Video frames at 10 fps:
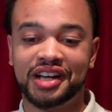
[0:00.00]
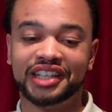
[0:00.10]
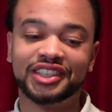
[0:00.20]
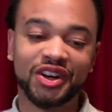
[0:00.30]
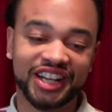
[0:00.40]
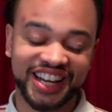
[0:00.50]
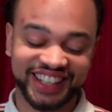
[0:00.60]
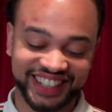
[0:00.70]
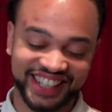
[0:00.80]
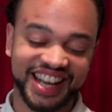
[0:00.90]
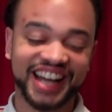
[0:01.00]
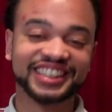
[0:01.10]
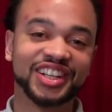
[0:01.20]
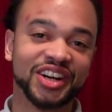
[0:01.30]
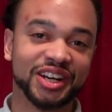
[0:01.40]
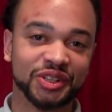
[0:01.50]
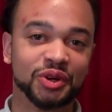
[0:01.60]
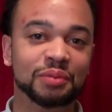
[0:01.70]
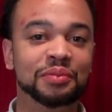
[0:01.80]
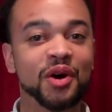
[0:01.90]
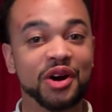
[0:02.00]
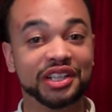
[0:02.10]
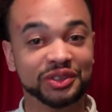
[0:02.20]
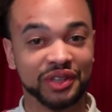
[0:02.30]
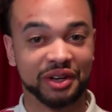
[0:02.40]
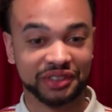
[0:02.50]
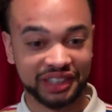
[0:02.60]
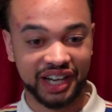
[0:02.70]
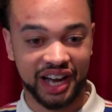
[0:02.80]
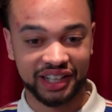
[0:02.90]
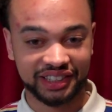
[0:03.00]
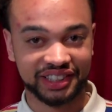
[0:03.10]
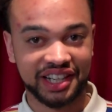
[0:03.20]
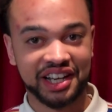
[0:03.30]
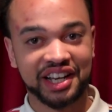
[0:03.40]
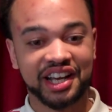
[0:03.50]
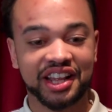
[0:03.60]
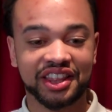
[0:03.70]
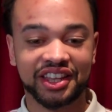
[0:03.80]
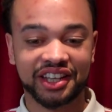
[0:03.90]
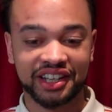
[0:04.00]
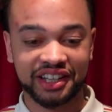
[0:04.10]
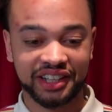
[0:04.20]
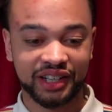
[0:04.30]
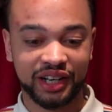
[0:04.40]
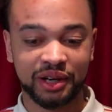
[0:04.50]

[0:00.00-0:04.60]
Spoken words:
I started out doing parties when I was in college, and then